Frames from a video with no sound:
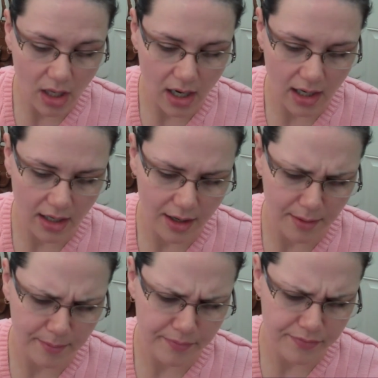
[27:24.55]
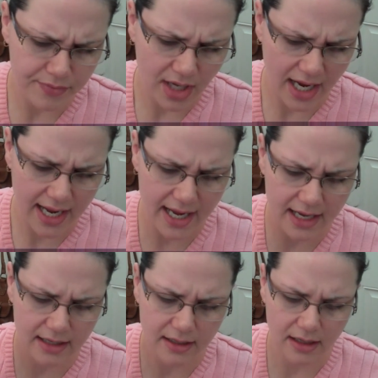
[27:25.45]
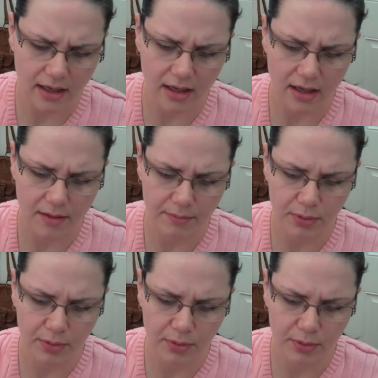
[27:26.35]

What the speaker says: I had a